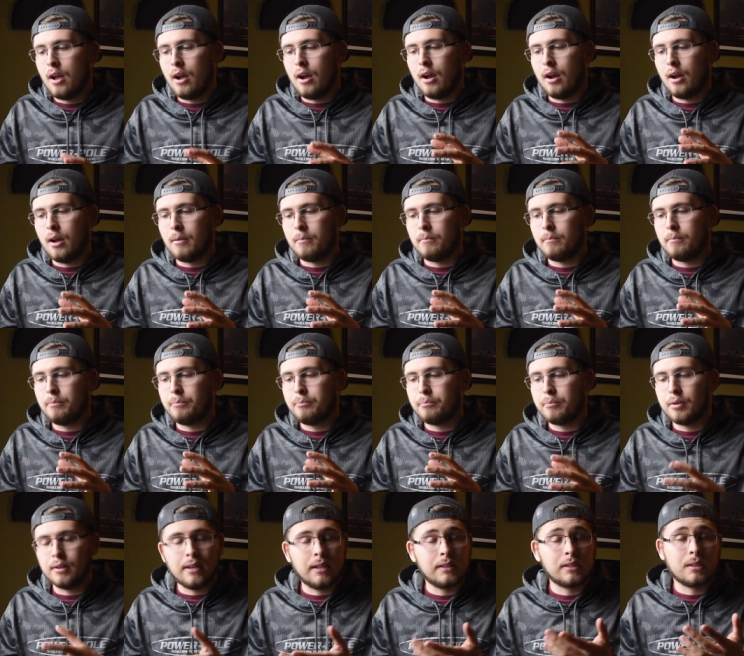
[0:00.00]
Um,
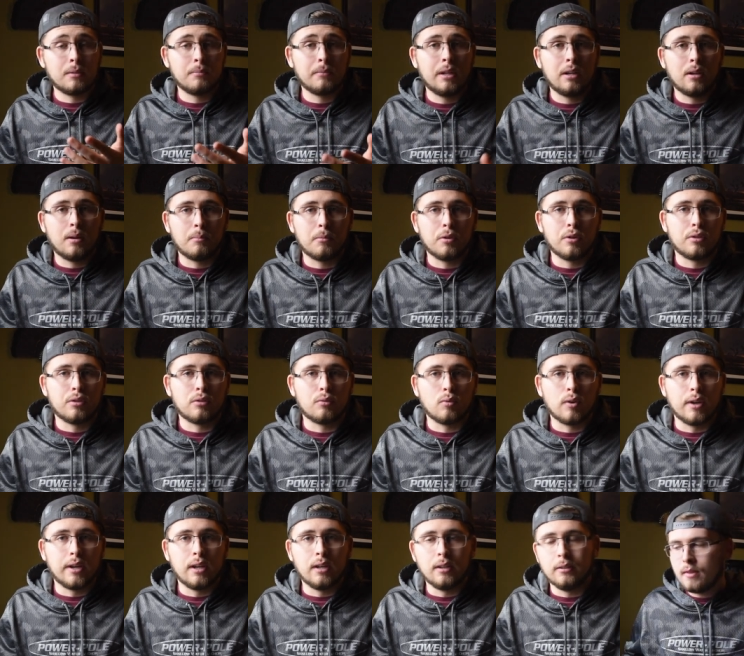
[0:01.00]
but that's going to be number
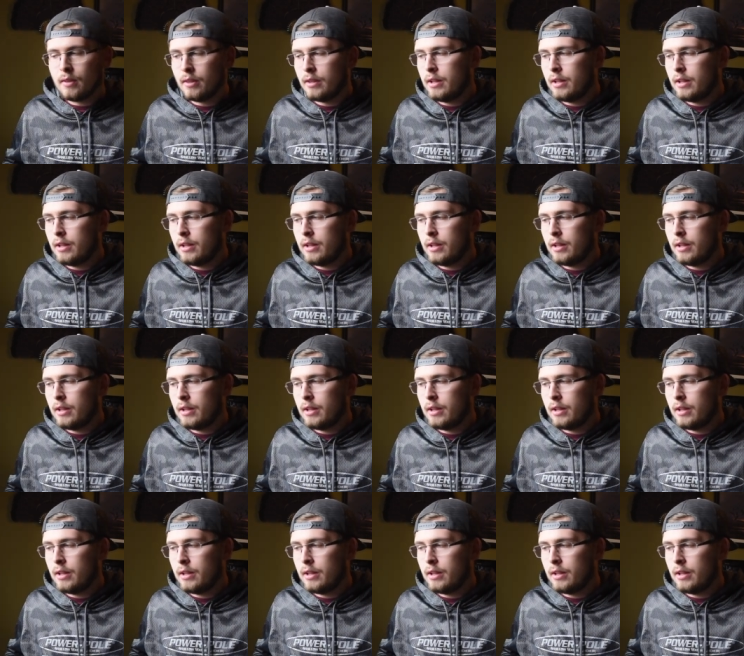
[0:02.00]
three.